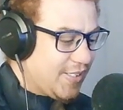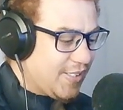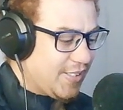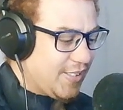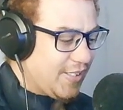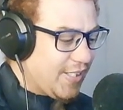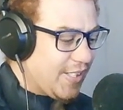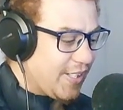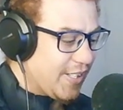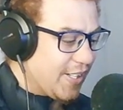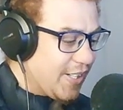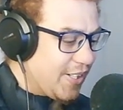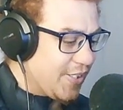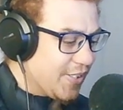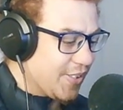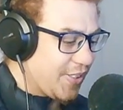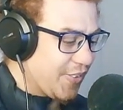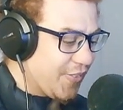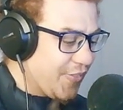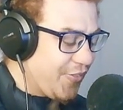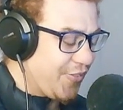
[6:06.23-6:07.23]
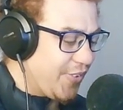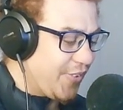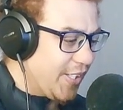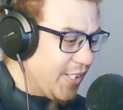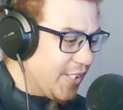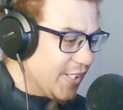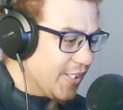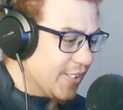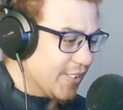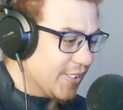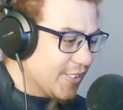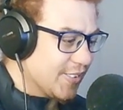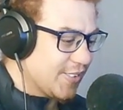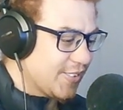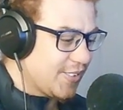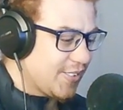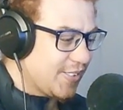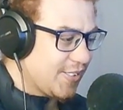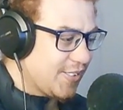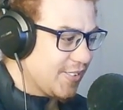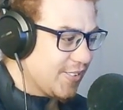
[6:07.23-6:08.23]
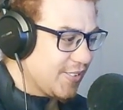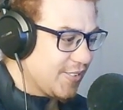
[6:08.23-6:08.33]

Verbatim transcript: letting out the feelings.